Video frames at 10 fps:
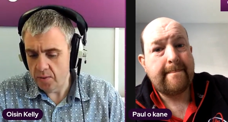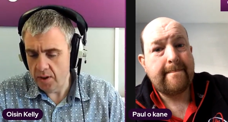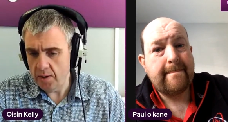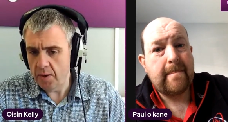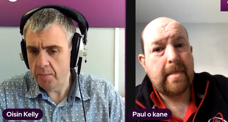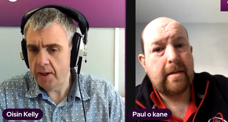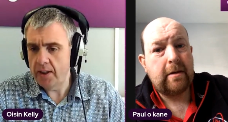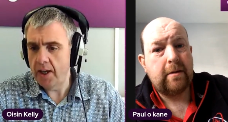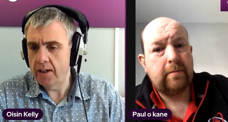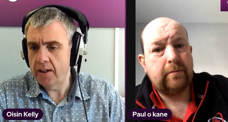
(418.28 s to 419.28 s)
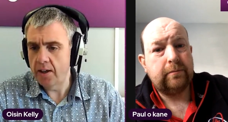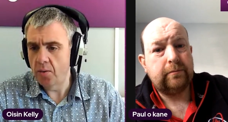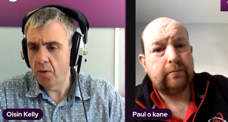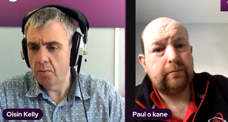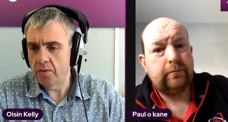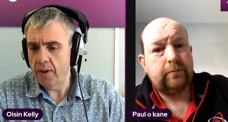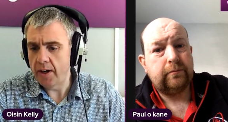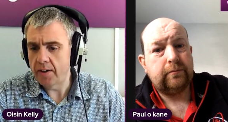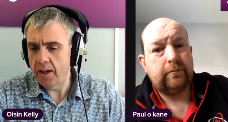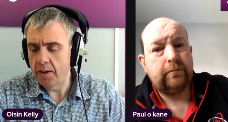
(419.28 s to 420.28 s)
Speaker 1: where do you want to be at the end of year one with
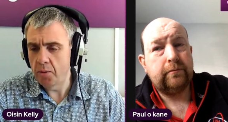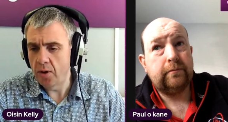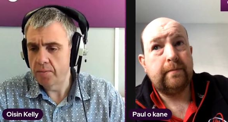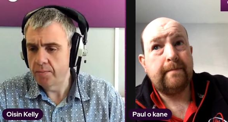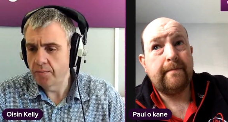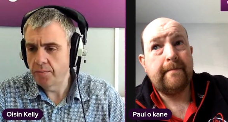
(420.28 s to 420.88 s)
Letterkenny, Paul?